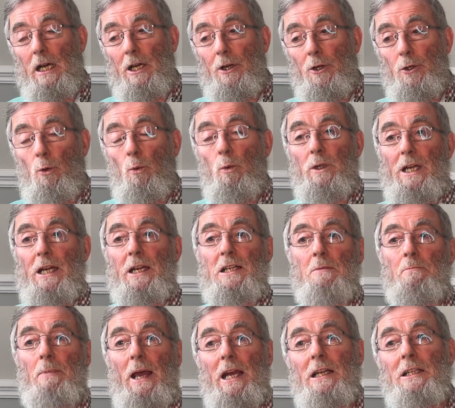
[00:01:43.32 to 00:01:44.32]
you would
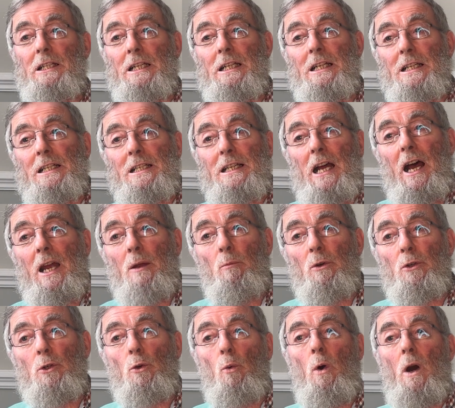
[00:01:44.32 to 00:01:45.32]
expect that as time
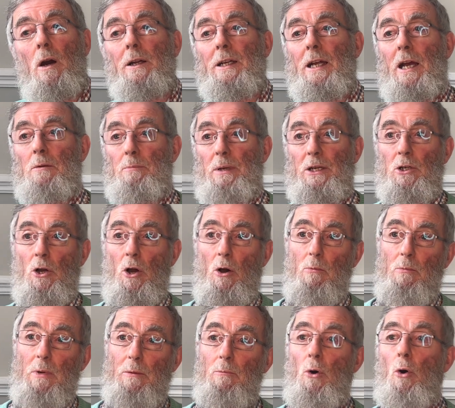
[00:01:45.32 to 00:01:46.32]
would go on, I'd
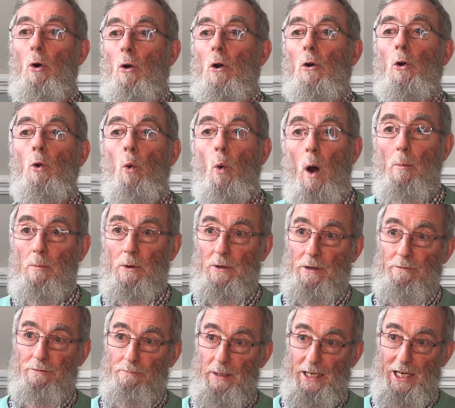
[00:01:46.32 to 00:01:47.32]
become a more
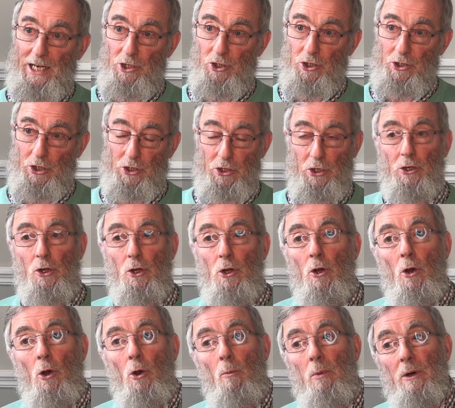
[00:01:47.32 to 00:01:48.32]
cooperative patient.
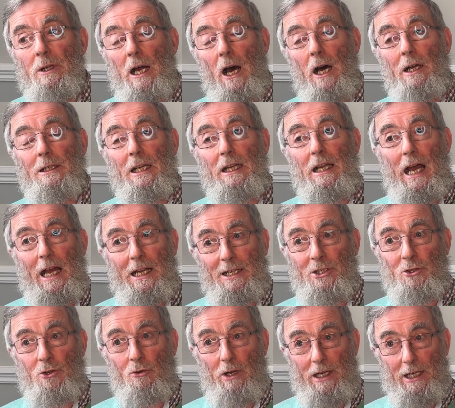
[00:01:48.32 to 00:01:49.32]
But on the
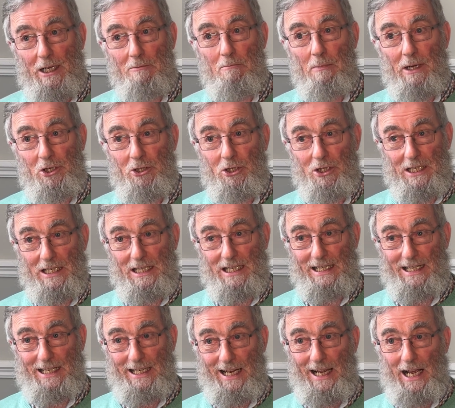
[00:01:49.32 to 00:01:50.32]
last 3
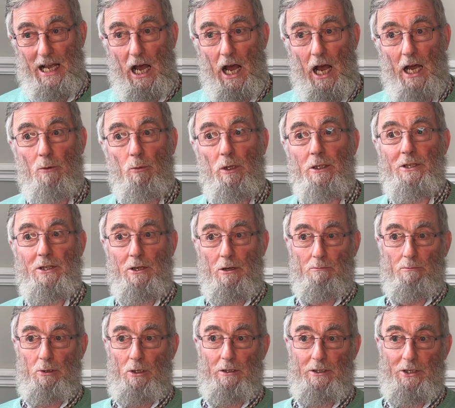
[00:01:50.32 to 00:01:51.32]
admissions, I was
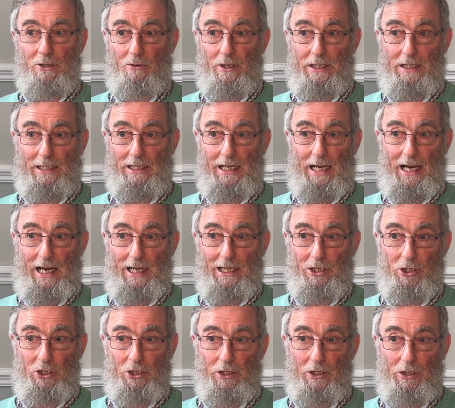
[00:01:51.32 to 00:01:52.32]
compulsory
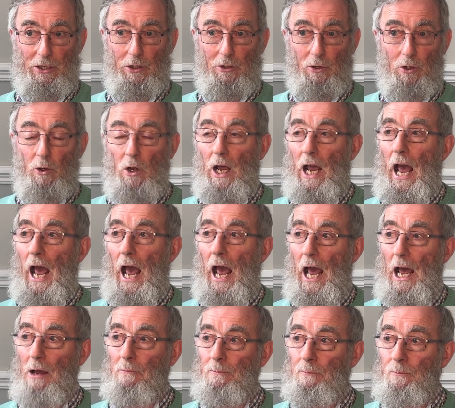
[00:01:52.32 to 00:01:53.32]
detained.
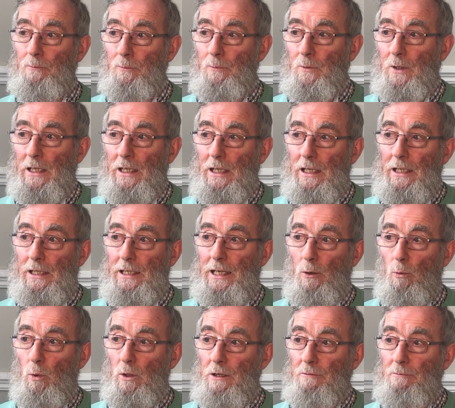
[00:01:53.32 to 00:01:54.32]
They
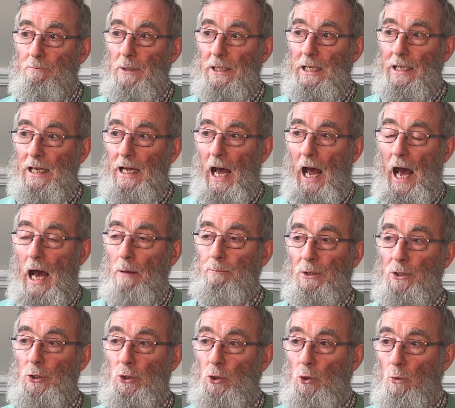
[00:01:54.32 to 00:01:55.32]
would have
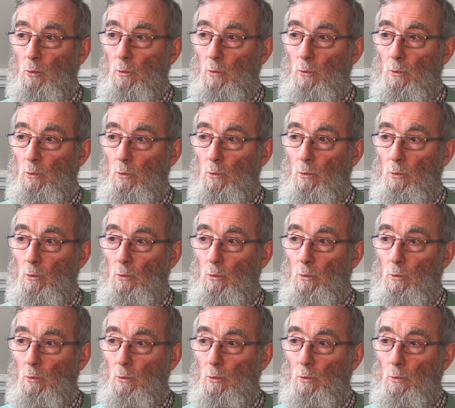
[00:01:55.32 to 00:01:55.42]
happened